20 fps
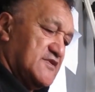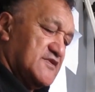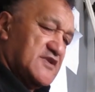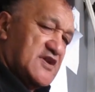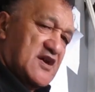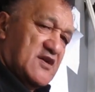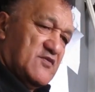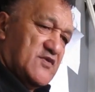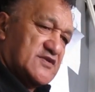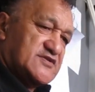
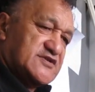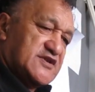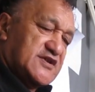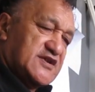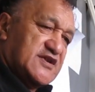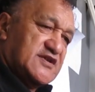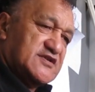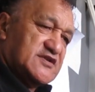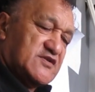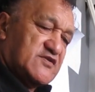Now, once
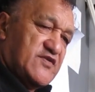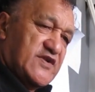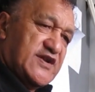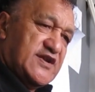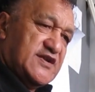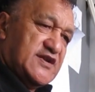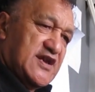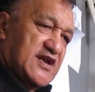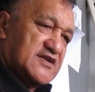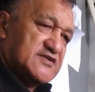again, the
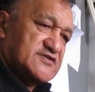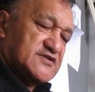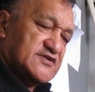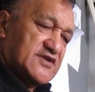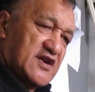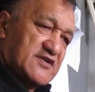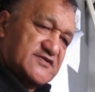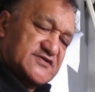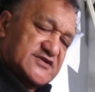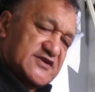Queen has
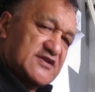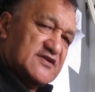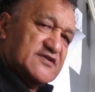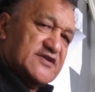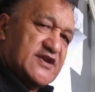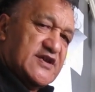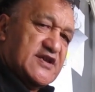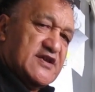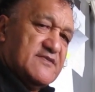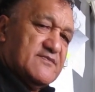no seal
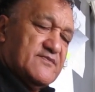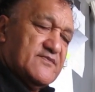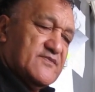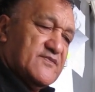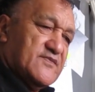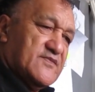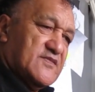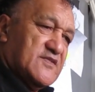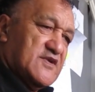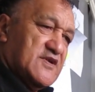here,
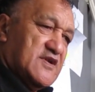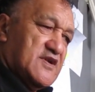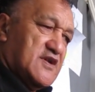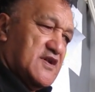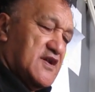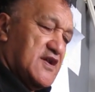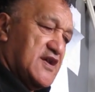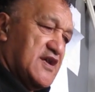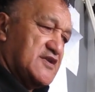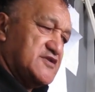
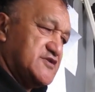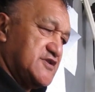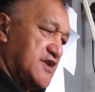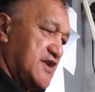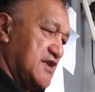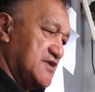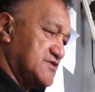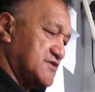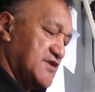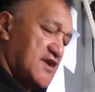and
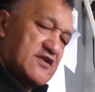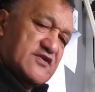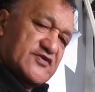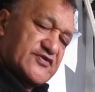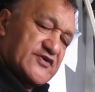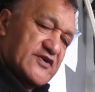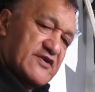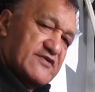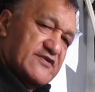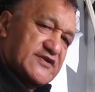she has no
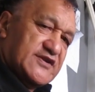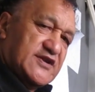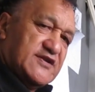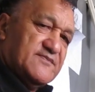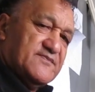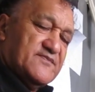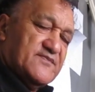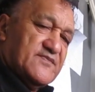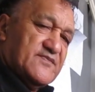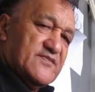authority
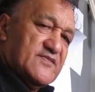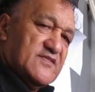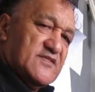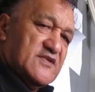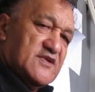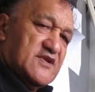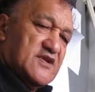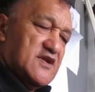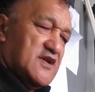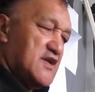
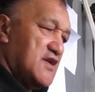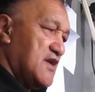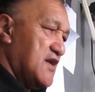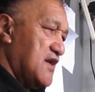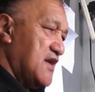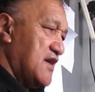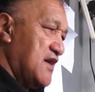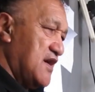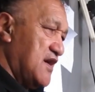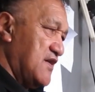
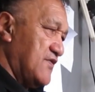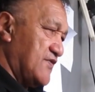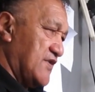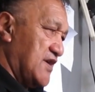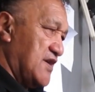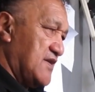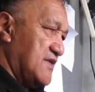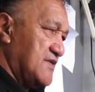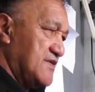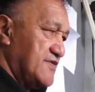
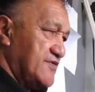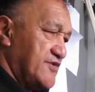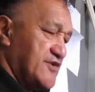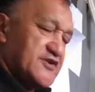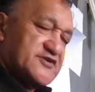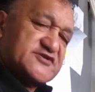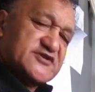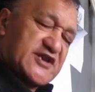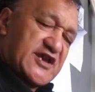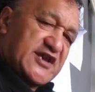over
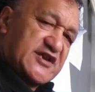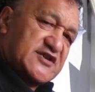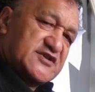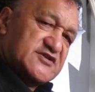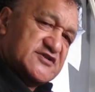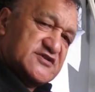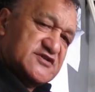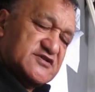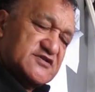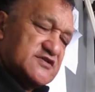this
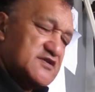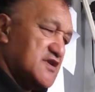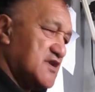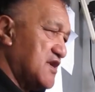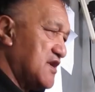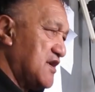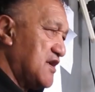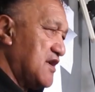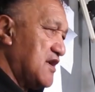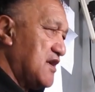King's
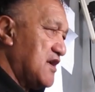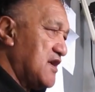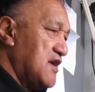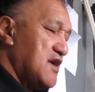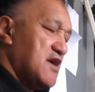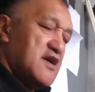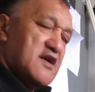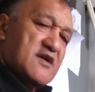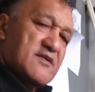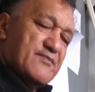
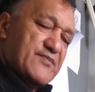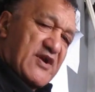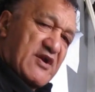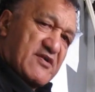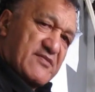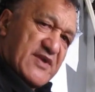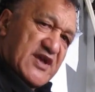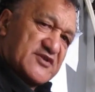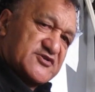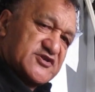
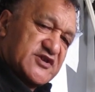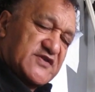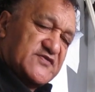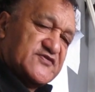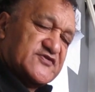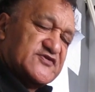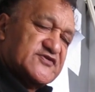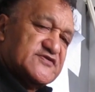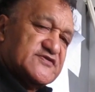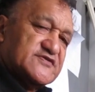Paramount
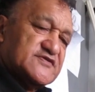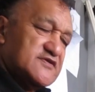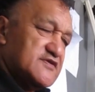Chief's